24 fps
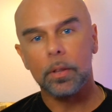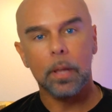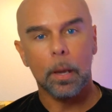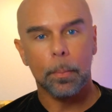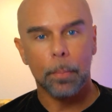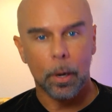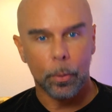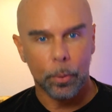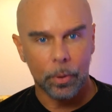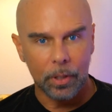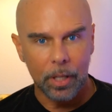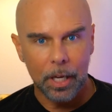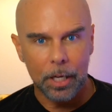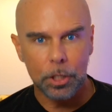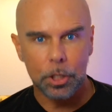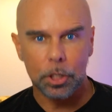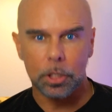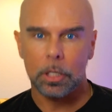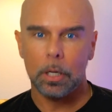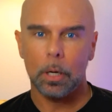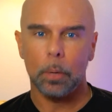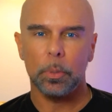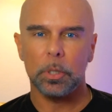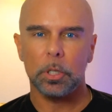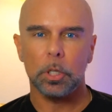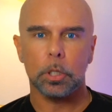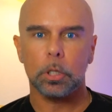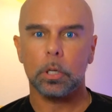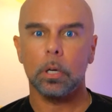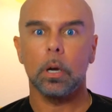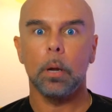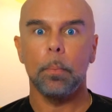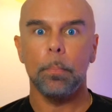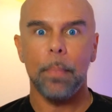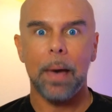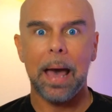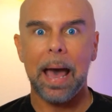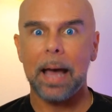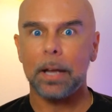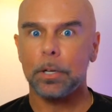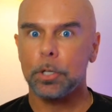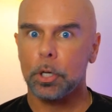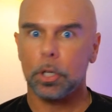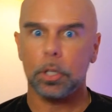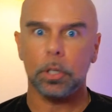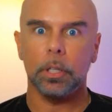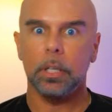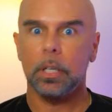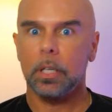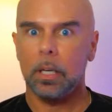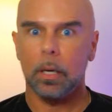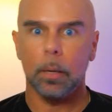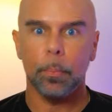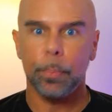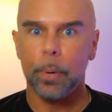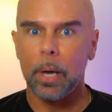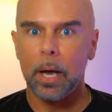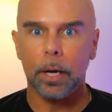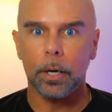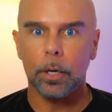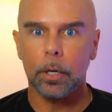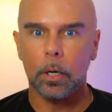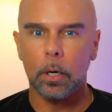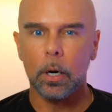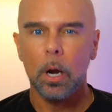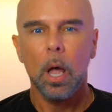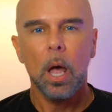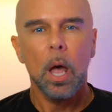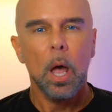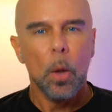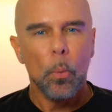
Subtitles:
that my relationship was just going to magically get better,